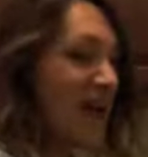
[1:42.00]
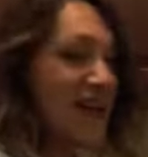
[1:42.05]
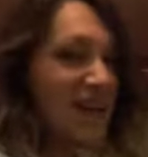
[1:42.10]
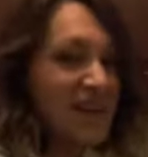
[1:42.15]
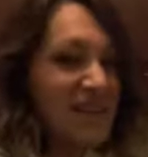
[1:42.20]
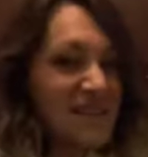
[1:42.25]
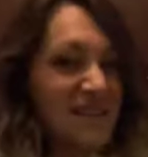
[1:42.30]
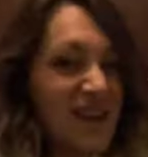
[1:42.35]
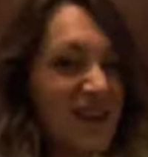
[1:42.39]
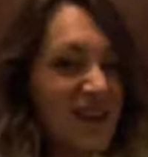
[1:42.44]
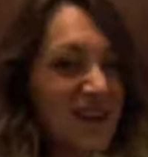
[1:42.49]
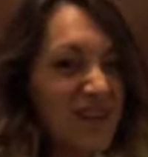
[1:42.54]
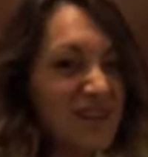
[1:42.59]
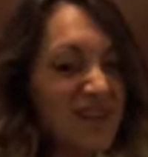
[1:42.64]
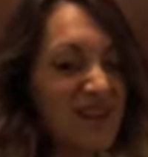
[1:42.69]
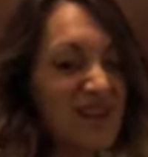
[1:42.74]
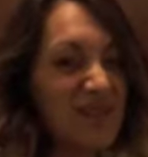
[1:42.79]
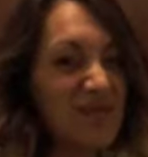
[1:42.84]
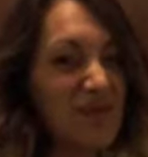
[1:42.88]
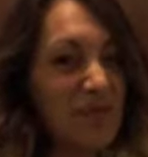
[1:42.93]
and it's not going
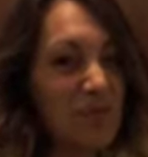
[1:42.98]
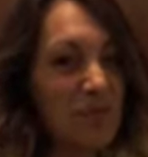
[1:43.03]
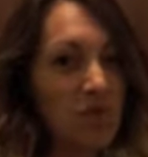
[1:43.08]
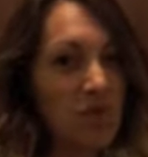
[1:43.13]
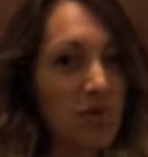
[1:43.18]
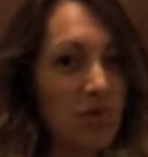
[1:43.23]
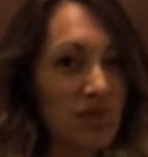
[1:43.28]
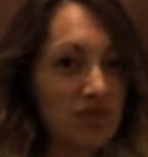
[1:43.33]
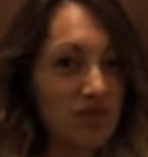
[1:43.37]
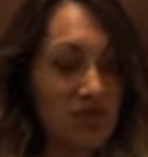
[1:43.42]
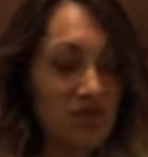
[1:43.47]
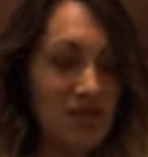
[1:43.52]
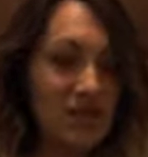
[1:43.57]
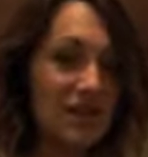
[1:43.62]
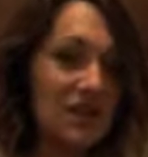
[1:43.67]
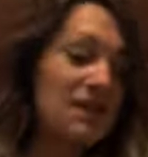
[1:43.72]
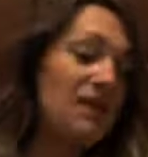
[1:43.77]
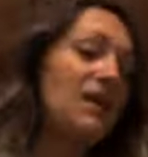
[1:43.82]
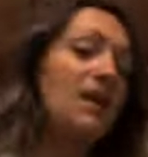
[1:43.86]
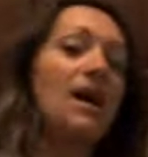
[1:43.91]
to leave them
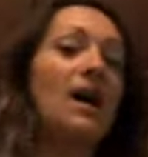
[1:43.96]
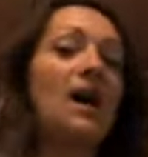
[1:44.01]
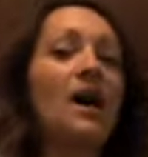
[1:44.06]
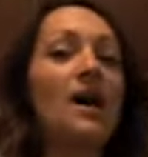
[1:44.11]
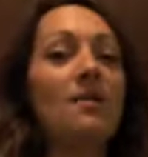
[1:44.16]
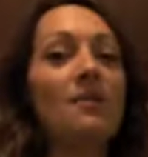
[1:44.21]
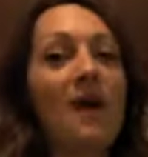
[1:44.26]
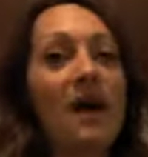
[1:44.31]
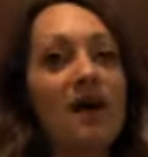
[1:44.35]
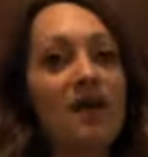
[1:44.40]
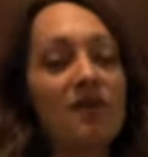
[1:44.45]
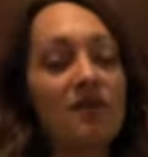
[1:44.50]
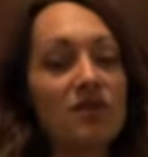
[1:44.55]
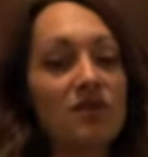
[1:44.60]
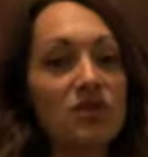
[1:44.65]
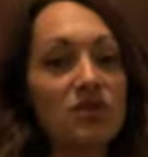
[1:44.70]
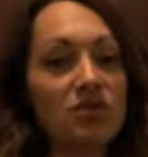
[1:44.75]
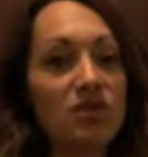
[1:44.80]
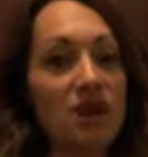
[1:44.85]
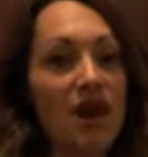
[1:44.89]
crunchy out of
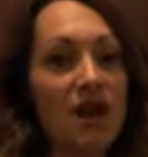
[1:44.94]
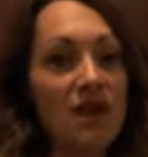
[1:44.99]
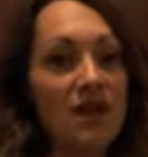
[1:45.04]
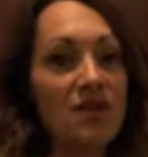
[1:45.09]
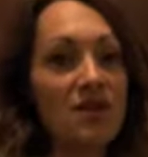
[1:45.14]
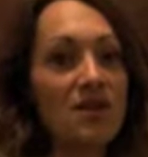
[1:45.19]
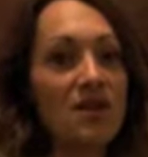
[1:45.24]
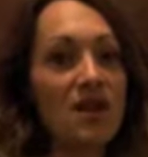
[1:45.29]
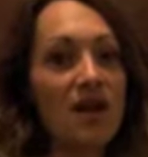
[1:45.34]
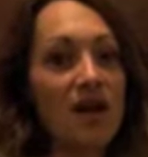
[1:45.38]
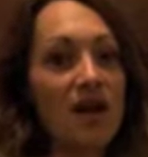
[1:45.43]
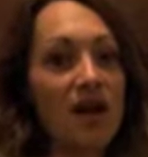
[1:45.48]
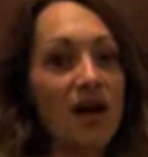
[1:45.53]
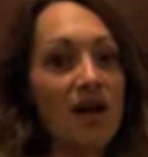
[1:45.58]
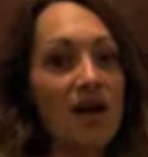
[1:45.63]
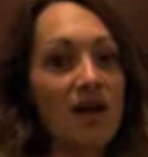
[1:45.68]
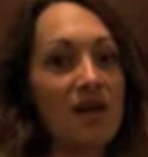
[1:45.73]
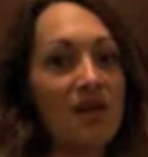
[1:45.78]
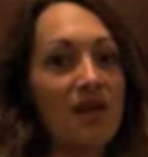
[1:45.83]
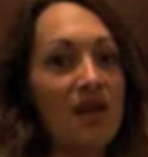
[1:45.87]
the dryer
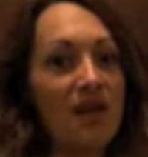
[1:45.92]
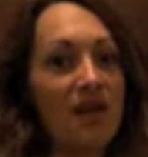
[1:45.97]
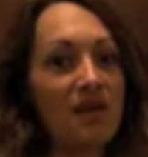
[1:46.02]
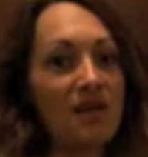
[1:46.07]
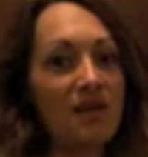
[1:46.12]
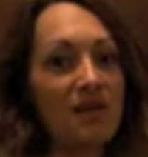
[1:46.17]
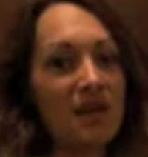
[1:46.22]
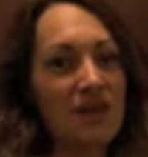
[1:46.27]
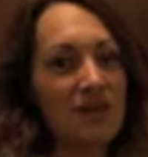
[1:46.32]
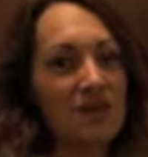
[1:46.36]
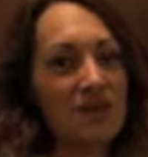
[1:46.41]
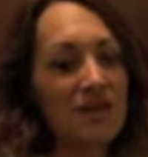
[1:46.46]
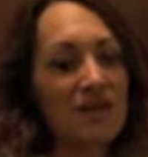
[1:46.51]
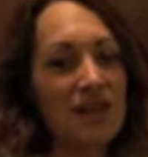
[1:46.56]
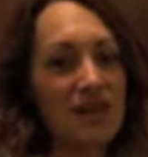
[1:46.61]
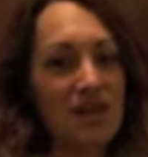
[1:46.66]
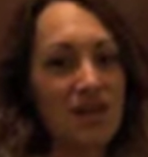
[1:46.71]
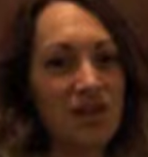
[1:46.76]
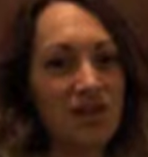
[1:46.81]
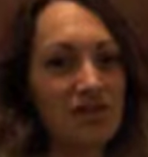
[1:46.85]
and
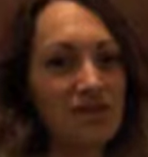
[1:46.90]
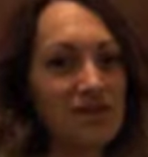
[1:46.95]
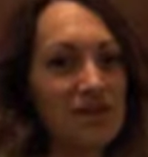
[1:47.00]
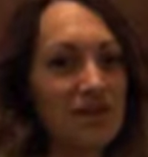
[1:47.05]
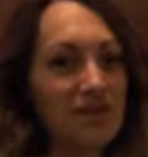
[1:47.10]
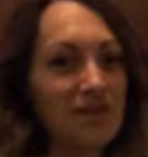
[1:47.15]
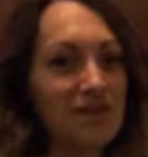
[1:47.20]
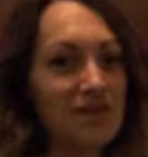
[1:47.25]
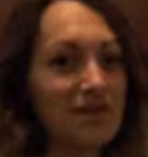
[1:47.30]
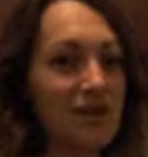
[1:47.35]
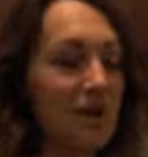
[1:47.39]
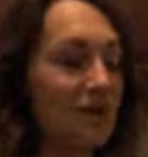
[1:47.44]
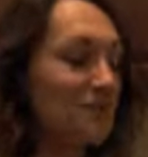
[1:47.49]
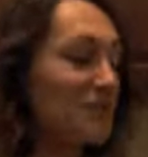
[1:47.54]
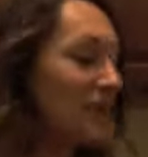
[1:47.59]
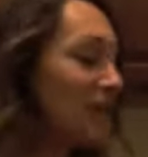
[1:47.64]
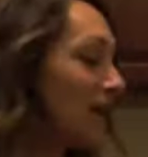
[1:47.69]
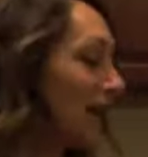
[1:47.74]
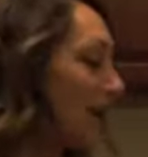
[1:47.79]
irritating your skin. So